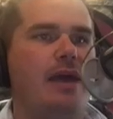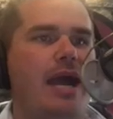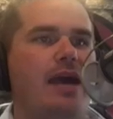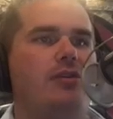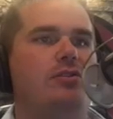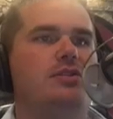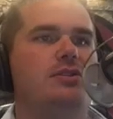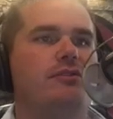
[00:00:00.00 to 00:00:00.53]

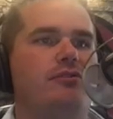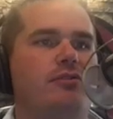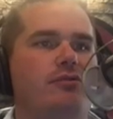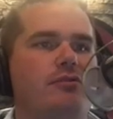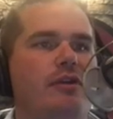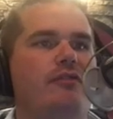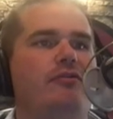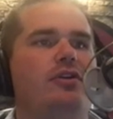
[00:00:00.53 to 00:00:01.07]
patterns of the
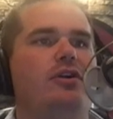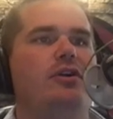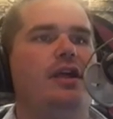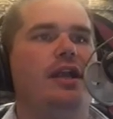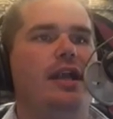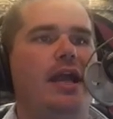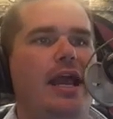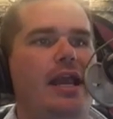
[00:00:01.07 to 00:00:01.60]
river
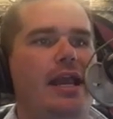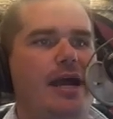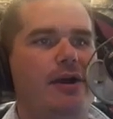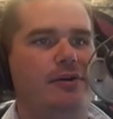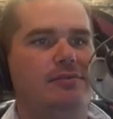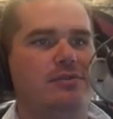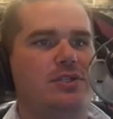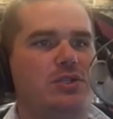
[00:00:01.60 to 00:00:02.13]
and
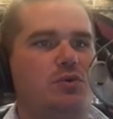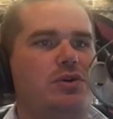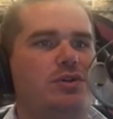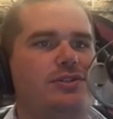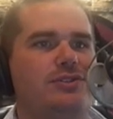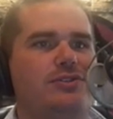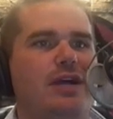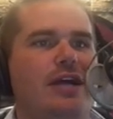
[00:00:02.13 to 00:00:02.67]
how it
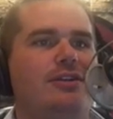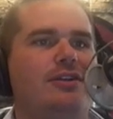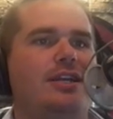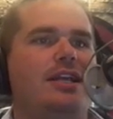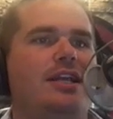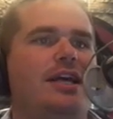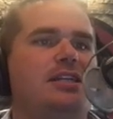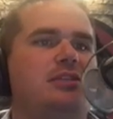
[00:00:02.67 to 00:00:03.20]
swirls around in
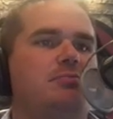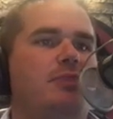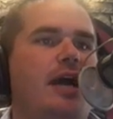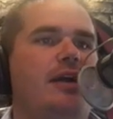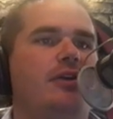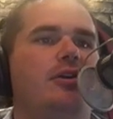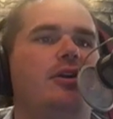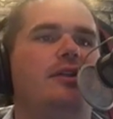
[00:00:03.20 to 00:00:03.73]
an S
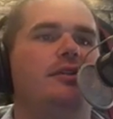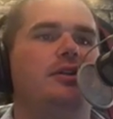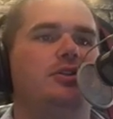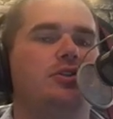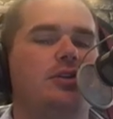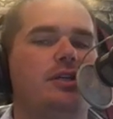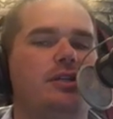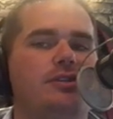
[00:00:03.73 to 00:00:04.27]
pattern and the
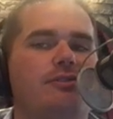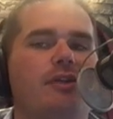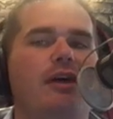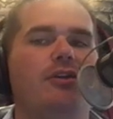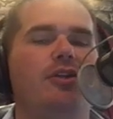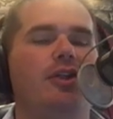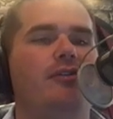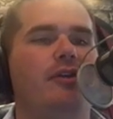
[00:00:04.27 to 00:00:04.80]
trees
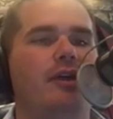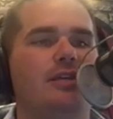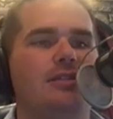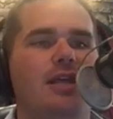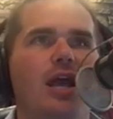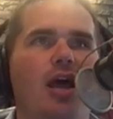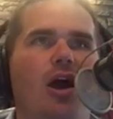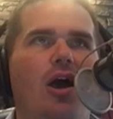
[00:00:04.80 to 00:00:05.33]
around it, and you
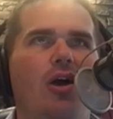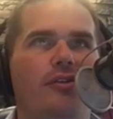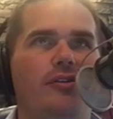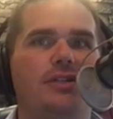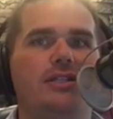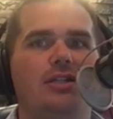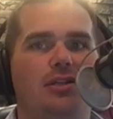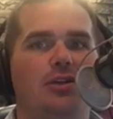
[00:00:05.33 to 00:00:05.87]
realize, oh,
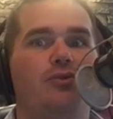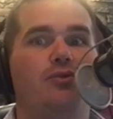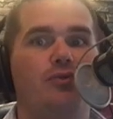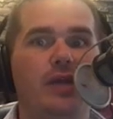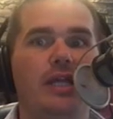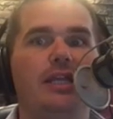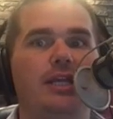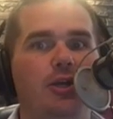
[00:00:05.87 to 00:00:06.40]
this would look
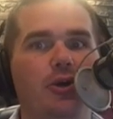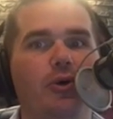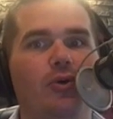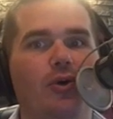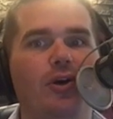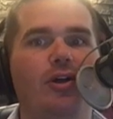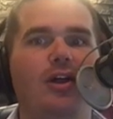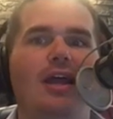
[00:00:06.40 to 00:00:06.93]
really
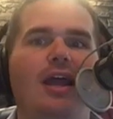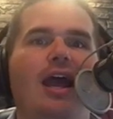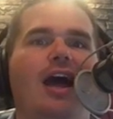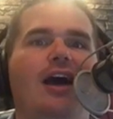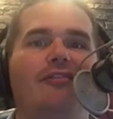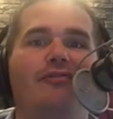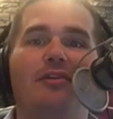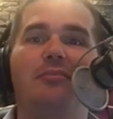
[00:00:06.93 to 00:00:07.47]
cool
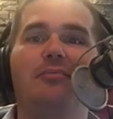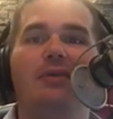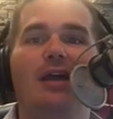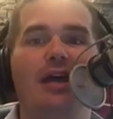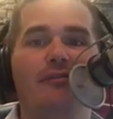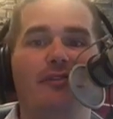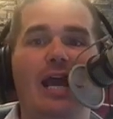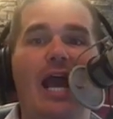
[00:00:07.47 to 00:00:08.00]
from
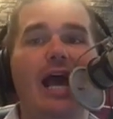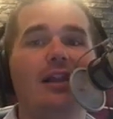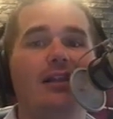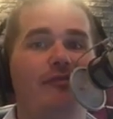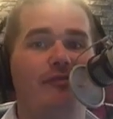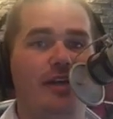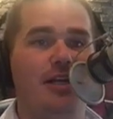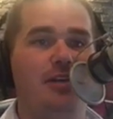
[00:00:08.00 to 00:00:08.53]
kind of an
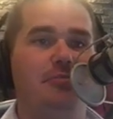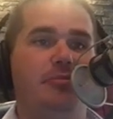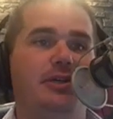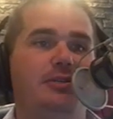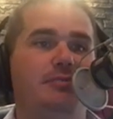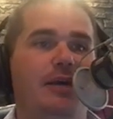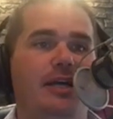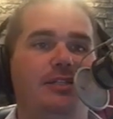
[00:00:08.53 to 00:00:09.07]
elevated
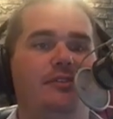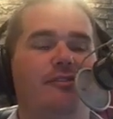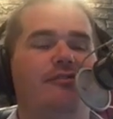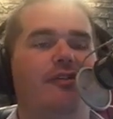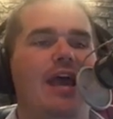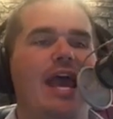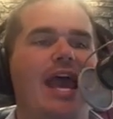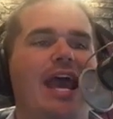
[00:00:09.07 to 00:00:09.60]
perspective.
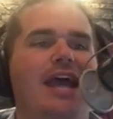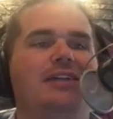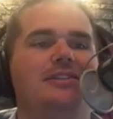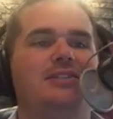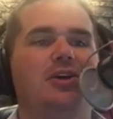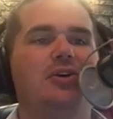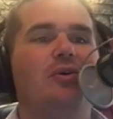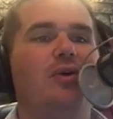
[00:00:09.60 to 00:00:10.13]
And
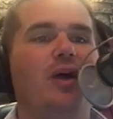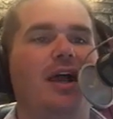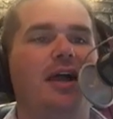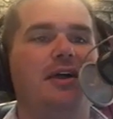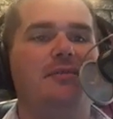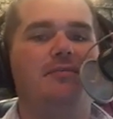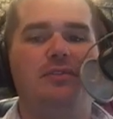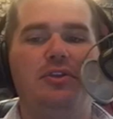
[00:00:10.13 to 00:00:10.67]
so
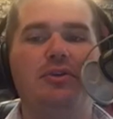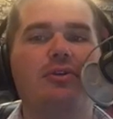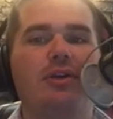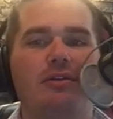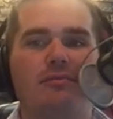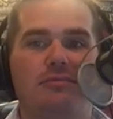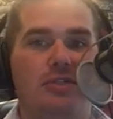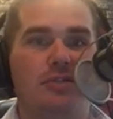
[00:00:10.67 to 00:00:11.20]
you
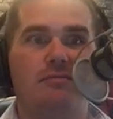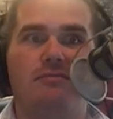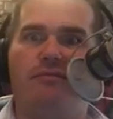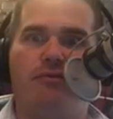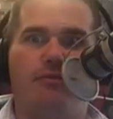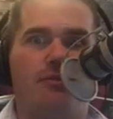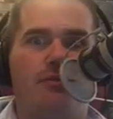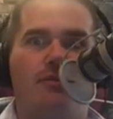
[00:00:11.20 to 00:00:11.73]
can just
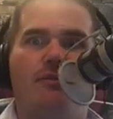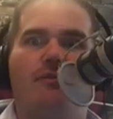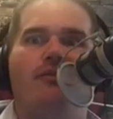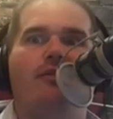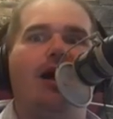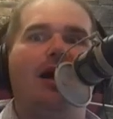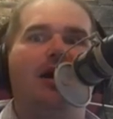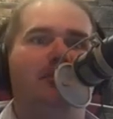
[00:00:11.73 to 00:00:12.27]

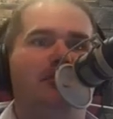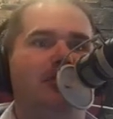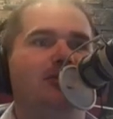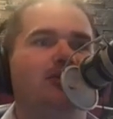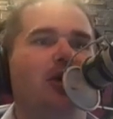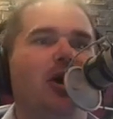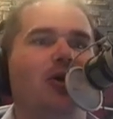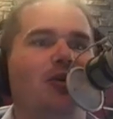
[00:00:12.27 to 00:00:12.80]
fly up your
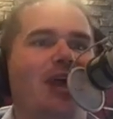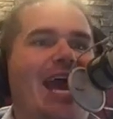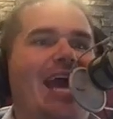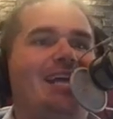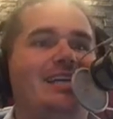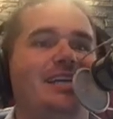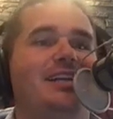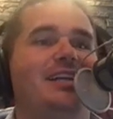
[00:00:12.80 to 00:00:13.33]
drone
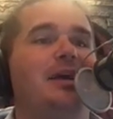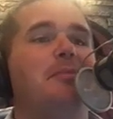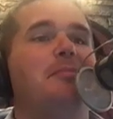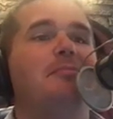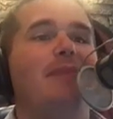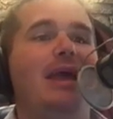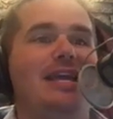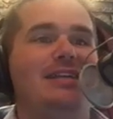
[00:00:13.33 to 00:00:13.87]
and get an
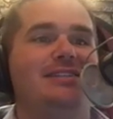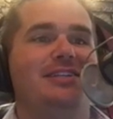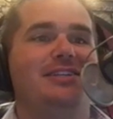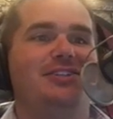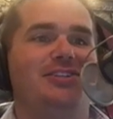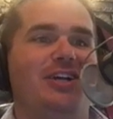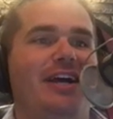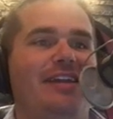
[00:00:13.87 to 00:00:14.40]

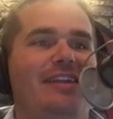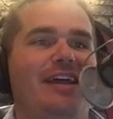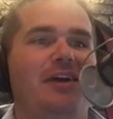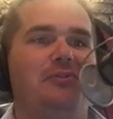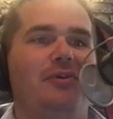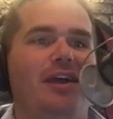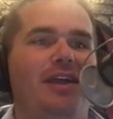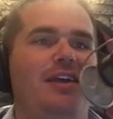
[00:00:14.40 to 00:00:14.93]
amazing shot
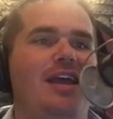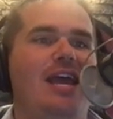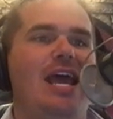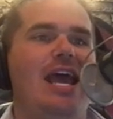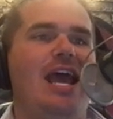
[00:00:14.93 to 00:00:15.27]
that way.